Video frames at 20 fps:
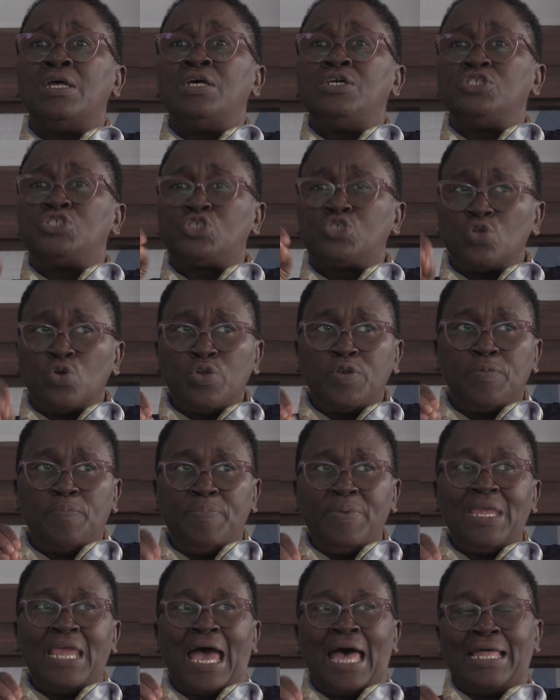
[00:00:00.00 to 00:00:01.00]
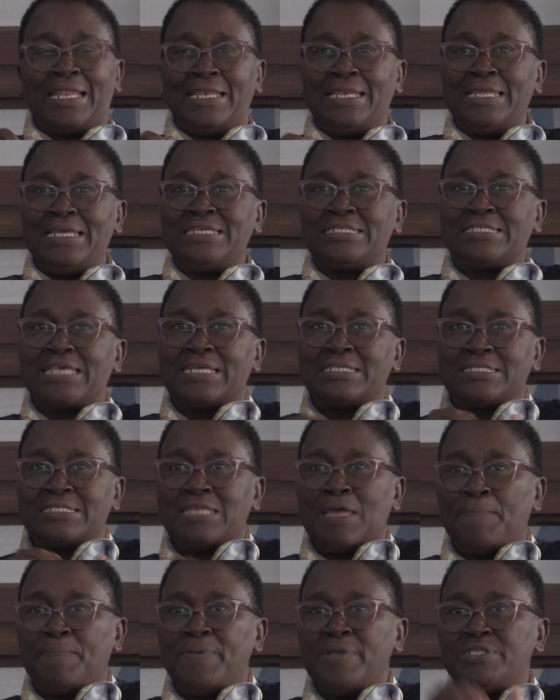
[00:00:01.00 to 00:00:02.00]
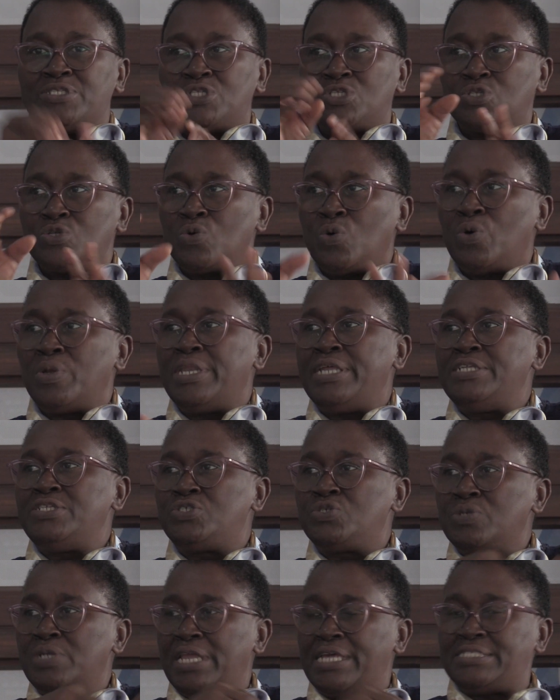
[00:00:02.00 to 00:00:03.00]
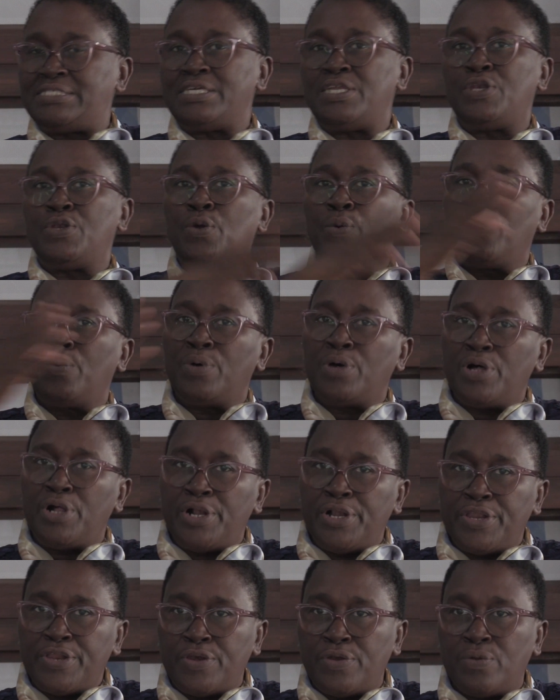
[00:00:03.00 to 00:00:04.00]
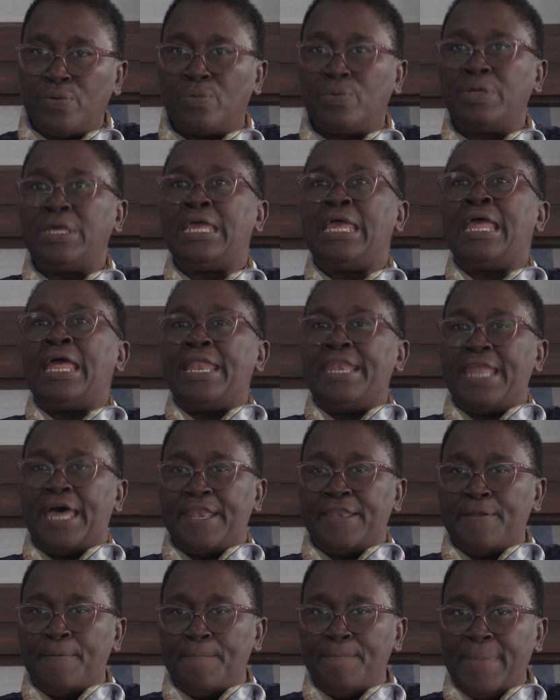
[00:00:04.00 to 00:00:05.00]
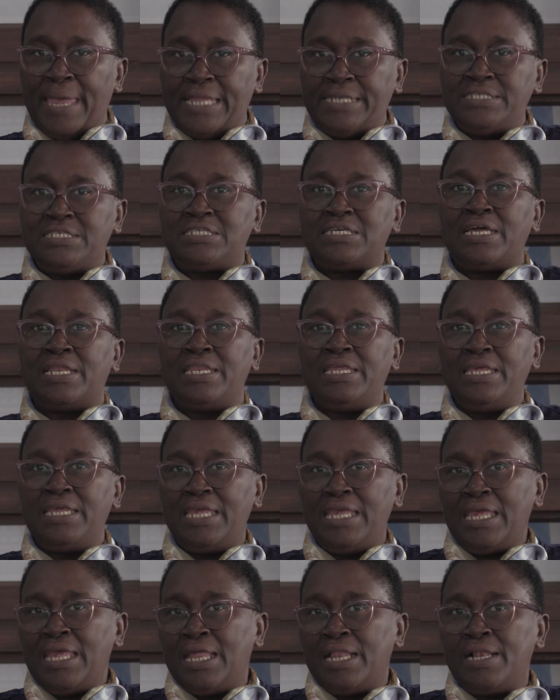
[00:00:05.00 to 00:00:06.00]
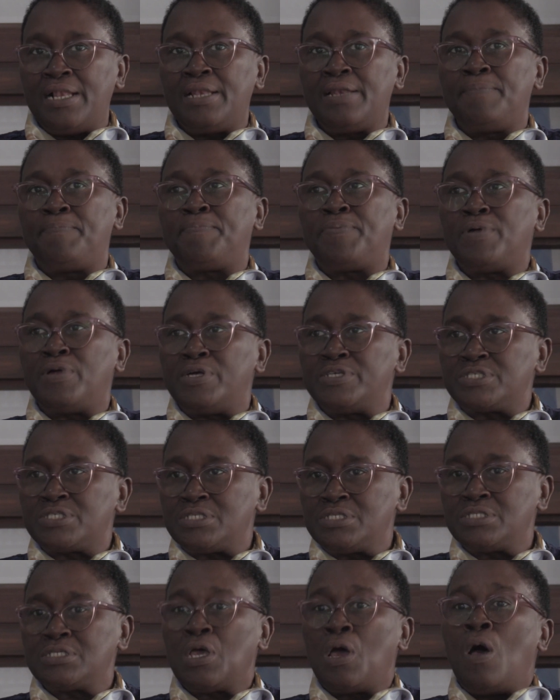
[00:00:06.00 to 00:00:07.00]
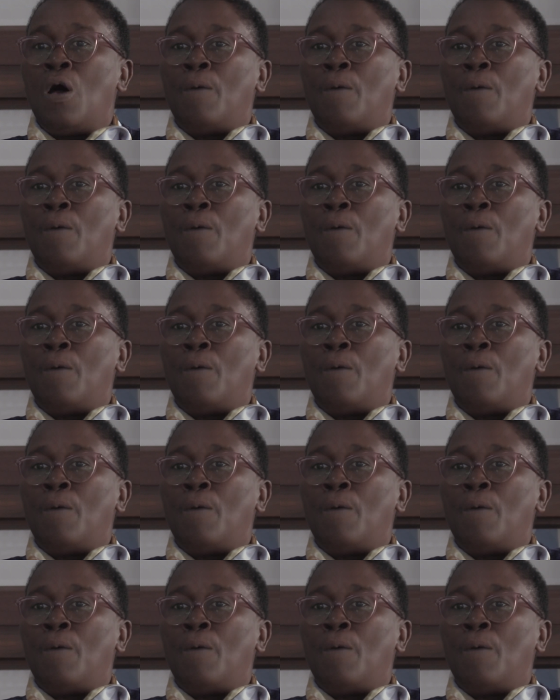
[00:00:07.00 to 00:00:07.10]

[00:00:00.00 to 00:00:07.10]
should be at least a stepping stone into letting the world know that the mentally ill persons